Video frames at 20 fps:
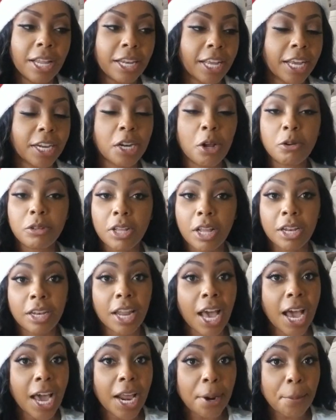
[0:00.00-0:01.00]
Like there was a
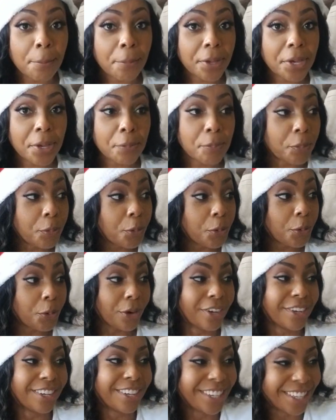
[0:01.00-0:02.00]
lot of people
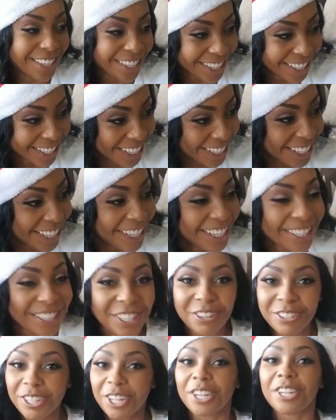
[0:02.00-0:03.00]

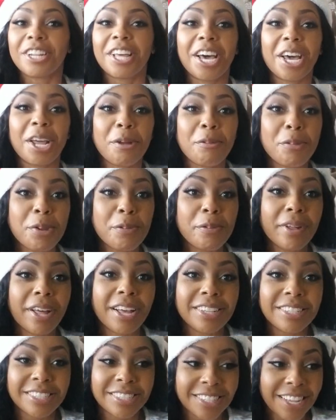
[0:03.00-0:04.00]
there was a lot of people
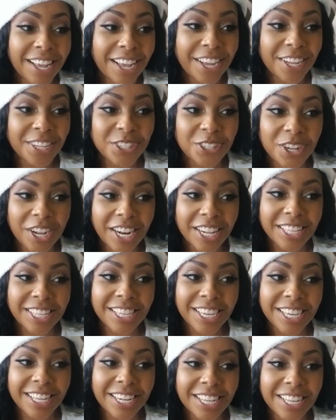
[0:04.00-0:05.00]
outside trying to
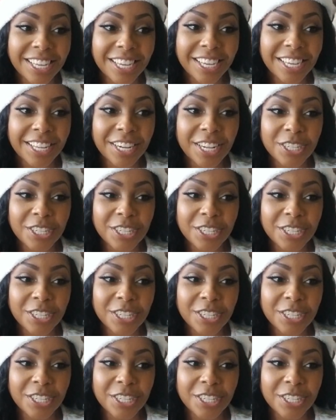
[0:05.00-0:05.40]
get in,